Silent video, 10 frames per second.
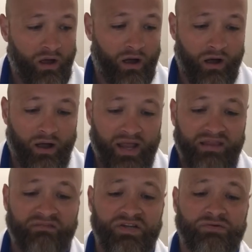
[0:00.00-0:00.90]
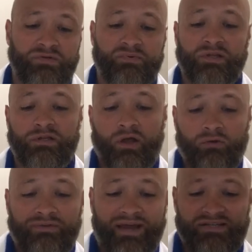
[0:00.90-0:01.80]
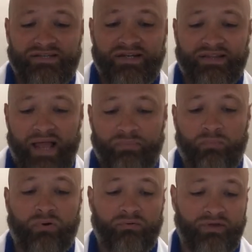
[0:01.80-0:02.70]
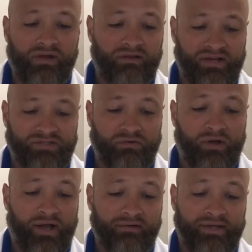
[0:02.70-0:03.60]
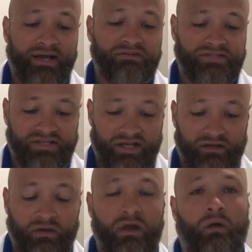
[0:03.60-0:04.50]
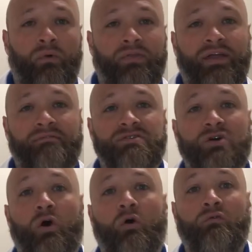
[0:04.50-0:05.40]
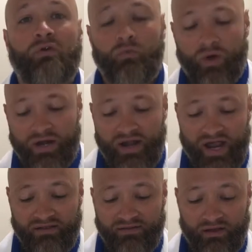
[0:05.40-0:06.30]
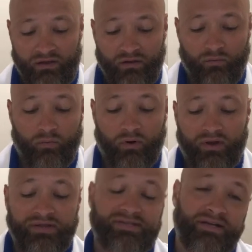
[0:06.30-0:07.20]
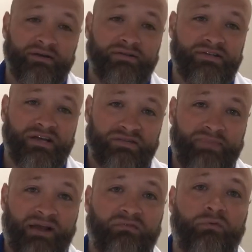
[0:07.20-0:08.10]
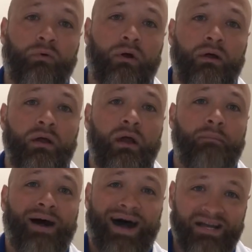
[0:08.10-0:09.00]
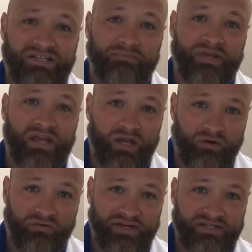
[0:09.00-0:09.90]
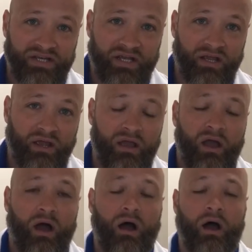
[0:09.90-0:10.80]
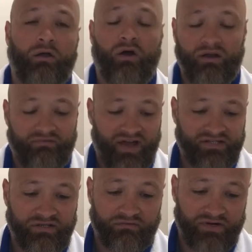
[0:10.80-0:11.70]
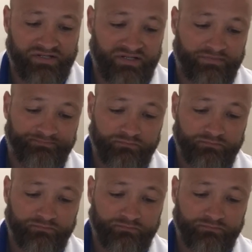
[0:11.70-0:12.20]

Uh, individuals with low-density lipoprotein cholesterol, L D L C, with levels over one ninety were considered suspect for possibly increasing uh, cardiovascular risk.